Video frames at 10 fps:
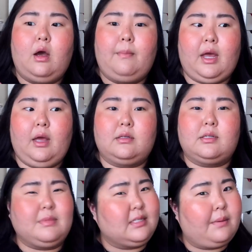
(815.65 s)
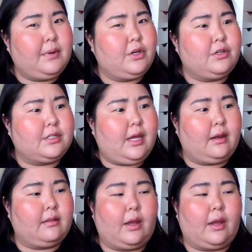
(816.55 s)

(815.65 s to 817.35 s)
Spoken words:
oh my God, something's happening to your skin.